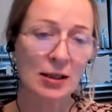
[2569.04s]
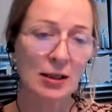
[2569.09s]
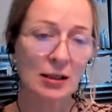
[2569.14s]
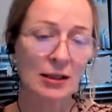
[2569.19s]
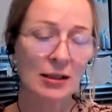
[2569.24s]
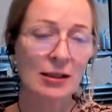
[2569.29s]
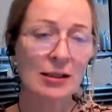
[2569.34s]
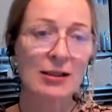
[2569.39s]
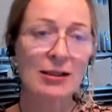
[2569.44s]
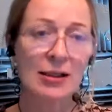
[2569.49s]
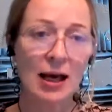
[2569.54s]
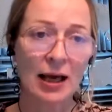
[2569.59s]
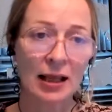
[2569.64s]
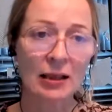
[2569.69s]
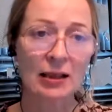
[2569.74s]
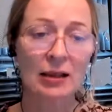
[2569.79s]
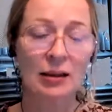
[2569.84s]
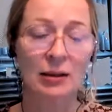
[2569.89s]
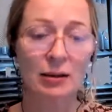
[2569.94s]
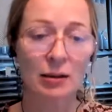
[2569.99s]
these
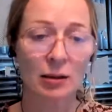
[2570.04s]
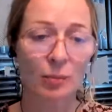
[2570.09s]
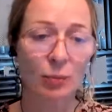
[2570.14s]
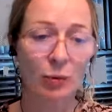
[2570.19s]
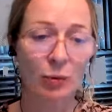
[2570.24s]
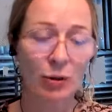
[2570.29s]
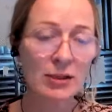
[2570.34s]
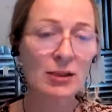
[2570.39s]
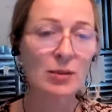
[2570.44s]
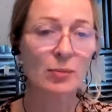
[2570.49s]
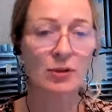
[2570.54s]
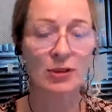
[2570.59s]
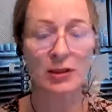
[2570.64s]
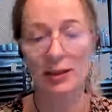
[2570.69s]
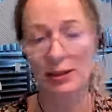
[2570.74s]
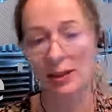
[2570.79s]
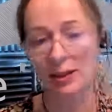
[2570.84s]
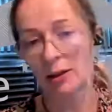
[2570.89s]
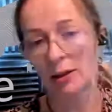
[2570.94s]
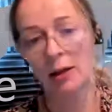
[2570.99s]
ethical principles
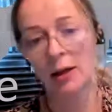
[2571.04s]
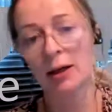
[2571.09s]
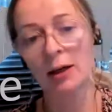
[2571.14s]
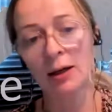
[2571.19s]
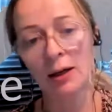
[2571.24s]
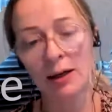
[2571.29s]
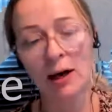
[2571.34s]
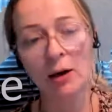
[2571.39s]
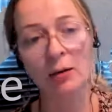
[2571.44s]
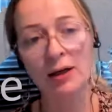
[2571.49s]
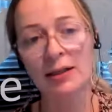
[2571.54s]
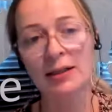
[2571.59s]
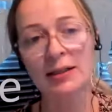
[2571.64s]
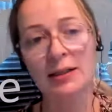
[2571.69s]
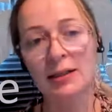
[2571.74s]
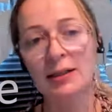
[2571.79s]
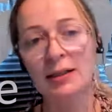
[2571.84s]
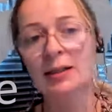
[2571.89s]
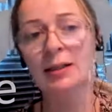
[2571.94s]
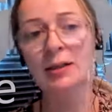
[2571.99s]
that now
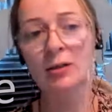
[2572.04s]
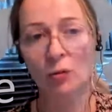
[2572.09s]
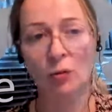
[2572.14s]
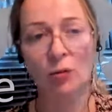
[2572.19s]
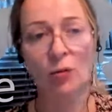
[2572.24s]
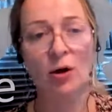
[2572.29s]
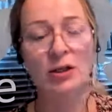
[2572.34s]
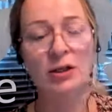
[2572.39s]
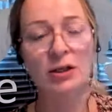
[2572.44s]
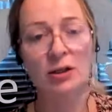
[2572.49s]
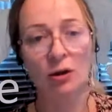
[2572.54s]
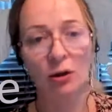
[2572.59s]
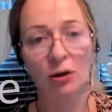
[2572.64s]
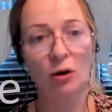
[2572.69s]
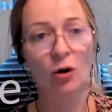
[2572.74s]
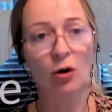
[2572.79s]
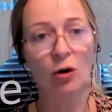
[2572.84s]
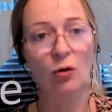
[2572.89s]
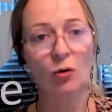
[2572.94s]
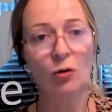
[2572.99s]
exist across the
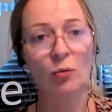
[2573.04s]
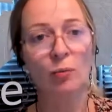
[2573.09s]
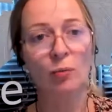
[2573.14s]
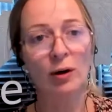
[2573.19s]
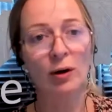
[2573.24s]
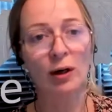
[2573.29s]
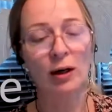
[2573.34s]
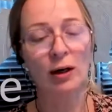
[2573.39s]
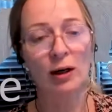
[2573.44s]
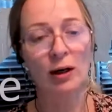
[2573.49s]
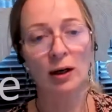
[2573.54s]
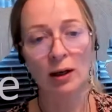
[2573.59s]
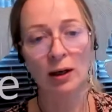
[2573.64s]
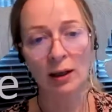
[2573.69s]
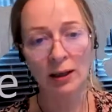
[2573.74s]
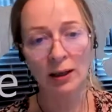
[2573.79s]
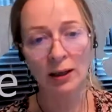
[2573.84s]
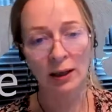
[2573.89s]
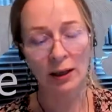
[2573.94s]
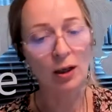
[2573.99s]
globe
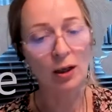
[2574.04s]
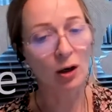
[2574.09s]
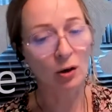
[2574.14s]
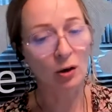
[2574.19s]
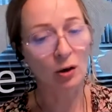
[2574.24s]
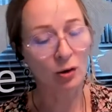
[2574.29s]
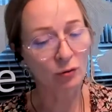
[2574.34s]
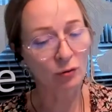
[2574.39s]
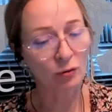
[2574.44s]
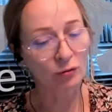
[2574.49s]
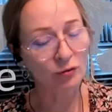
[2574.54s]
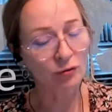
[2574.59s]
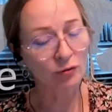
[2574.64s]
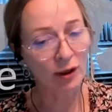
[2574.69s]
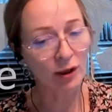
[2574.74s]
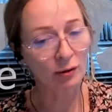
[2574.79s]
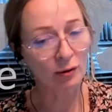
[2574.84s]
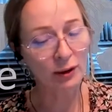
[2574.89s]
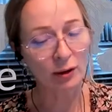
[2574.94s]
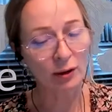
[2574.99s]
and are
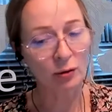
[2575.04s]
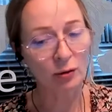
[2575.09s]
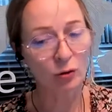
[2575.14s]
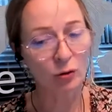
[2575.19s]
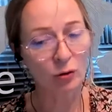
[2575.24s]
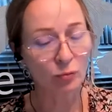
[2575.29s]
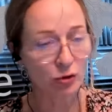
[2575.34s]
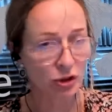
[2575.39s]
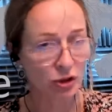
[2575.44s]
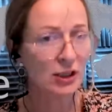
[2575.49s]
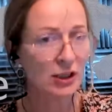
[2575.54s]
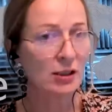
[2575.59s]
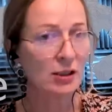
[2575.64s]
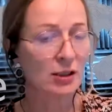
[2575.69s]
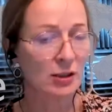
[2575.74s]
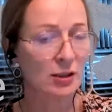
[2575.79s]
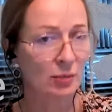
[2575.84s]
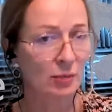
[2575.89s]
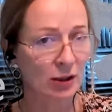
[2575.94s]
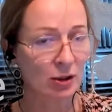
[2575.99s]
fairly homogeneous
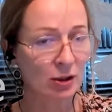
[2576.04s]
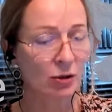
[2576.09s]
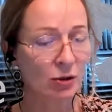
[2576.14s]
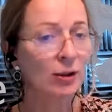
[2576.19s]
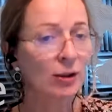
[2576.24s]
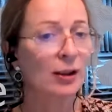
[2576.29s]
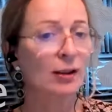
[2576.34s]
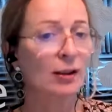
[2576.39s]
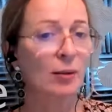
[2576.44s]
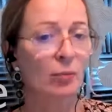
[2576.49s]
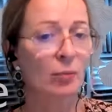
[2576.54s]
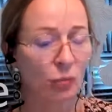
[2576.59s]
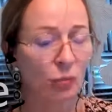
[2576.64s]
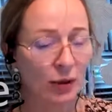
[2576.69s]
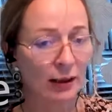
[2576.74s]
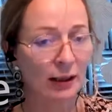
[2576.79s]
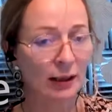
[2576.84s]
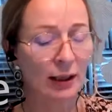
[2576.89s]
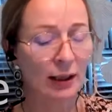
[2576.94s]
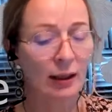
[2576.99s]
when you look at them,
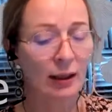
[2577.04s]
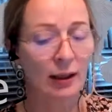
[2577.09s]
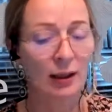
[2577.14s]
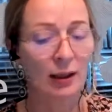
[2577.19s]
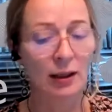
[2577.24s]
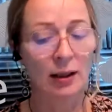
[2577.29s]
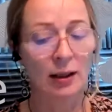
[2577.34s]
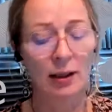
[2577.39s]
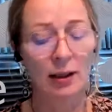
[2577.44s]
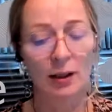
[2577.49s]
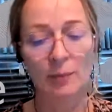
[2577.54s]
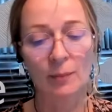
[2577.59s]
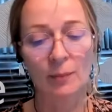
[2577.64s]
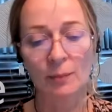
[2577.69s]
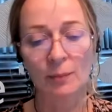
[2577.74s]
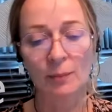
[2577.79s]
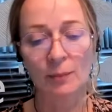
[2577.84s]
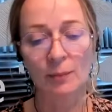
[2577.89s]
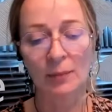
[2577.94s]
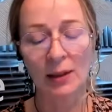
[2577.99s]
really.
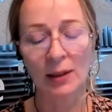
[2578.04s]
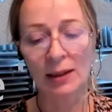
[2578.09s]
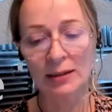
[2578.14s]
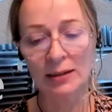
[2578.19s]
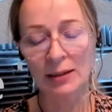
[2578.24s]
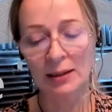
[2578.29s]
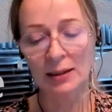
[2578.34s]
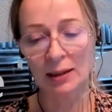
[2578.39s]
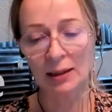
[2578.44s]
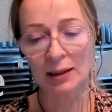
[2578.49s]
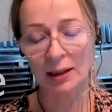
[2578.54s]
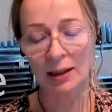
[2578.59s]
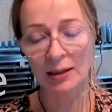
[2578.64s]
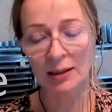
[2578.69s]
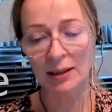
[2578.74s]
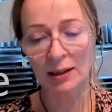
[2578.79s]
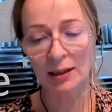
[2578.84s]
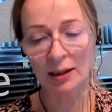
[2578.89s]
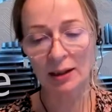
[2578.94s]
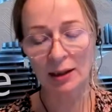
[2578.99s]
That's
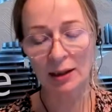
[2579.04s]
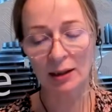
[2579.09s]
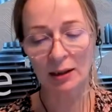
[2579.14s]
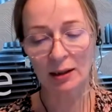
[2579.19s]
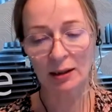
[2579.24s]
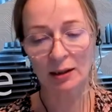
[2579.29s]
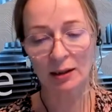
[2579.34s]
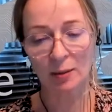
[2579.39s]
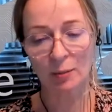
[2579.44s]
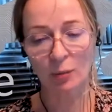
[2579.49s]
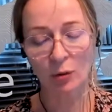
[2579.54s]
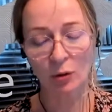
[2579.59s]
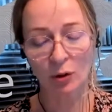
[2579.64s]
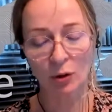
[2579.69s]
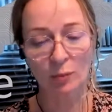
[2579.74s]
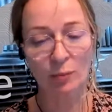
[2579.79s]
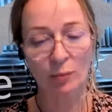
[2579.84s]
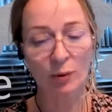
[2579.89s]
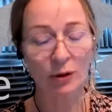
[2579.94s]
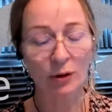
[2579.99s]
I think an
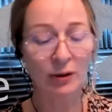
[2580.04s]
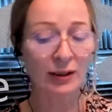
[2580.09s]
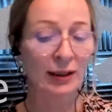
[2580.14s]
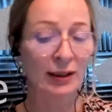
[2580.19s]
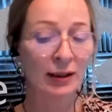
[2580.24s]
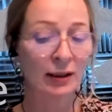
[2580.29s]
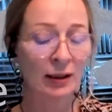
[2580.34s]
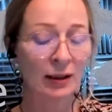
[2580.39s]
important part. And then,